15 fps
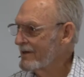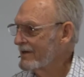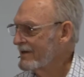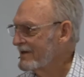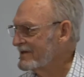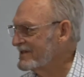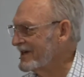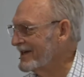
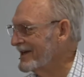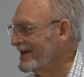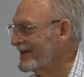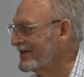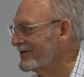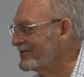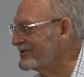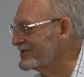Say, get
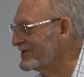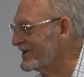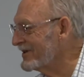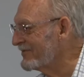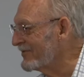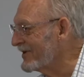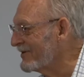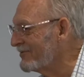used to
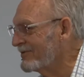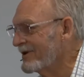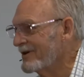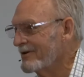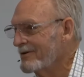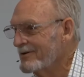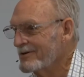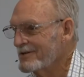different. I want to
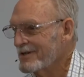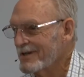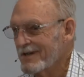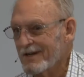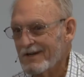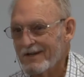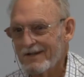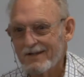hear you say
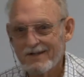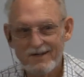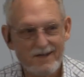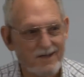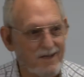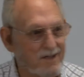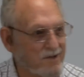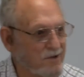it.
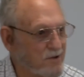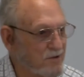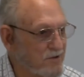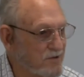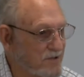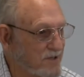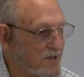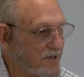Get
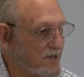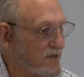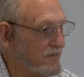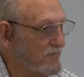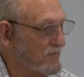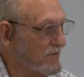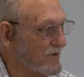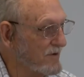used to
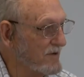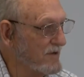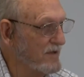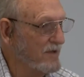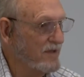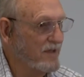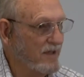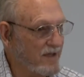different.
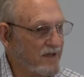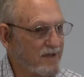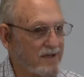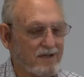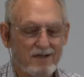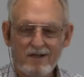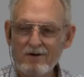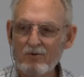
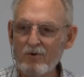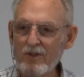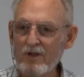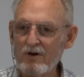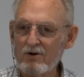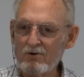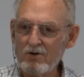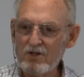Yeah, when the
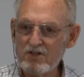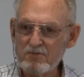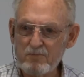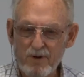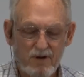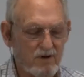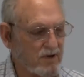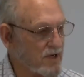Holy
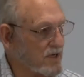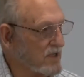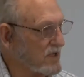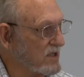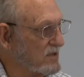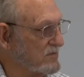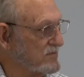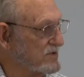Spirit
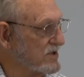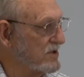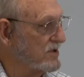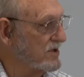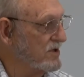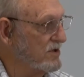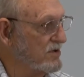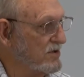comes on
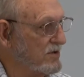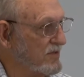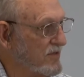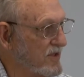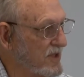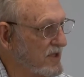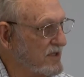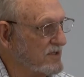you,
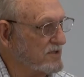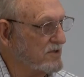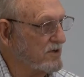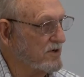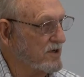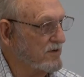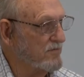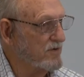things are
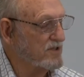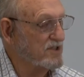different.